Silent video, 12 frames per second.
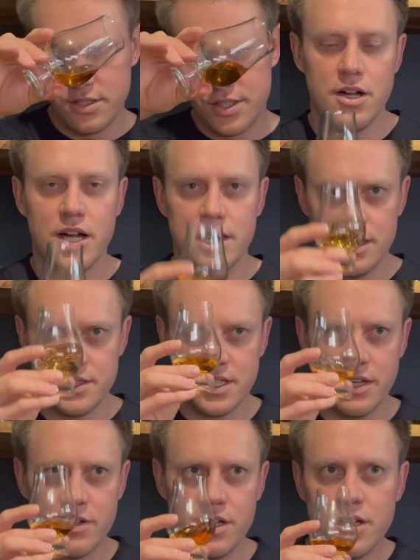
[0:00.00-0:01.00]
All right, let's
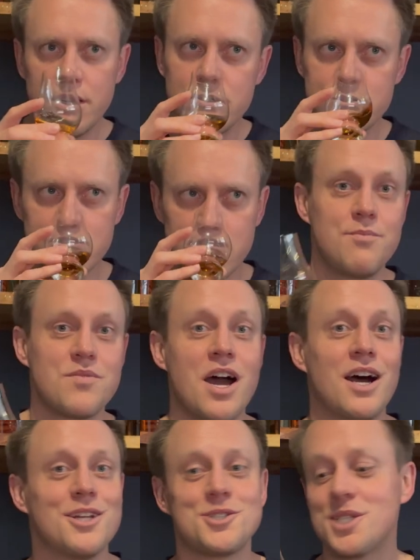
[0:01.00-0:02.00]
give it a nose.
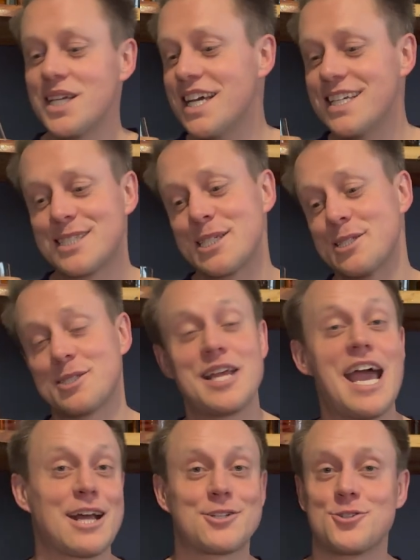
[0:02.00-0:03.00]
Honestly, it's just
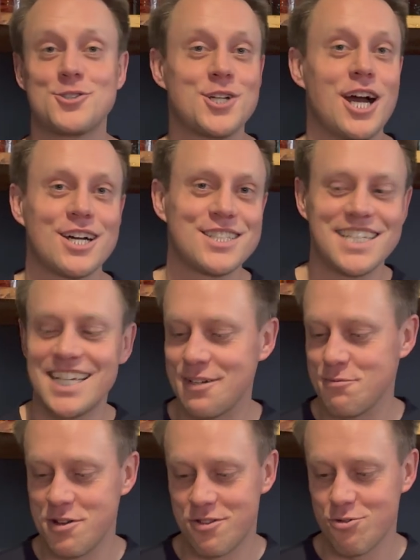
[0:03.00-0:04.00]
extra chocolatey
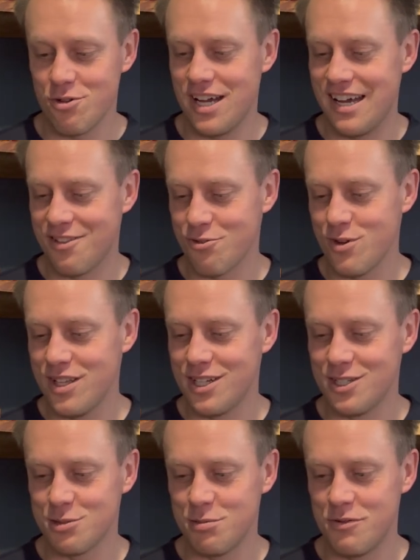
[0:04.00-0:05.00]
with 3
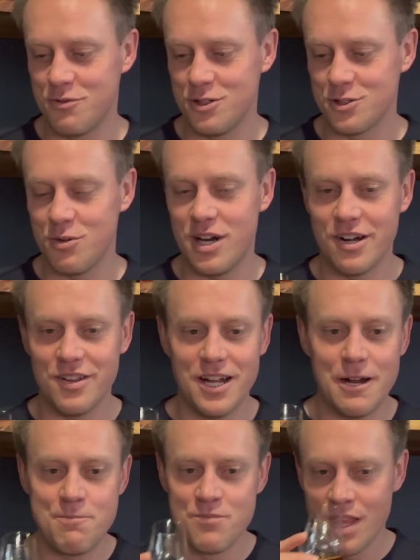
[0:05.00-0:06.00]
little spoonfuls of water
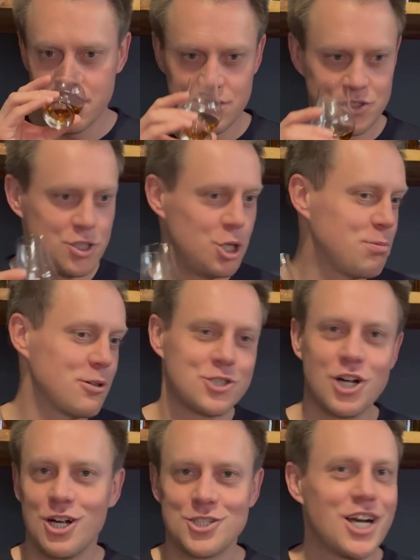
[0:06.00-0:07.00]
there. Super
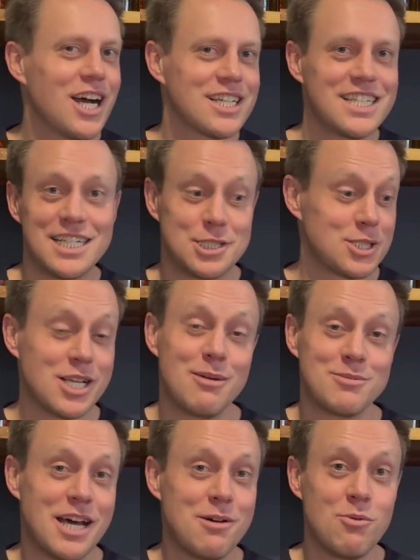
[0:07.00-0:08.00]
charred chocolate. It just
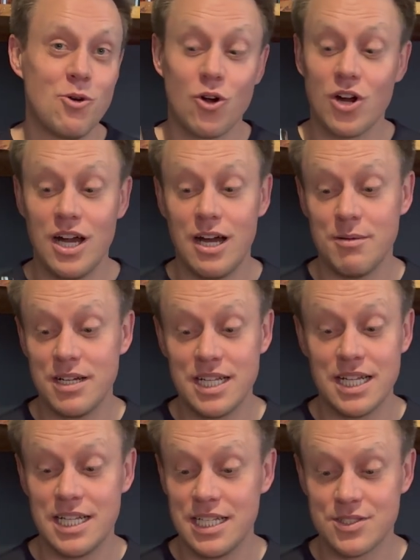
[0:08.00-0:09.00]
comes out more.
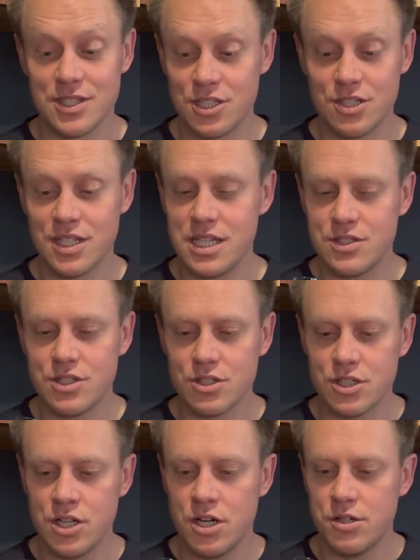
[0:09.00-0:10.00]
It is a little easier
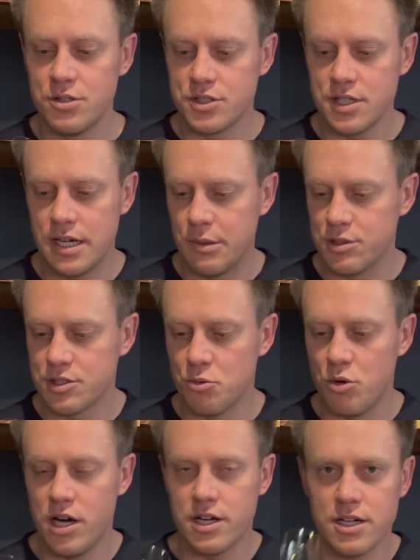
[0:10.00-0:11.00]
to nose with some
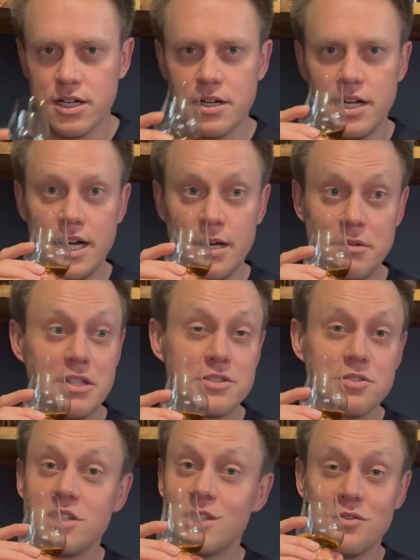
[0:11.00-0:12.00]
water.
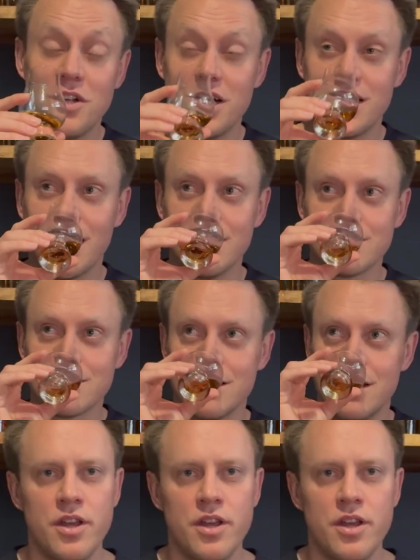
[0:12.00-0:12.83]
It's very nice.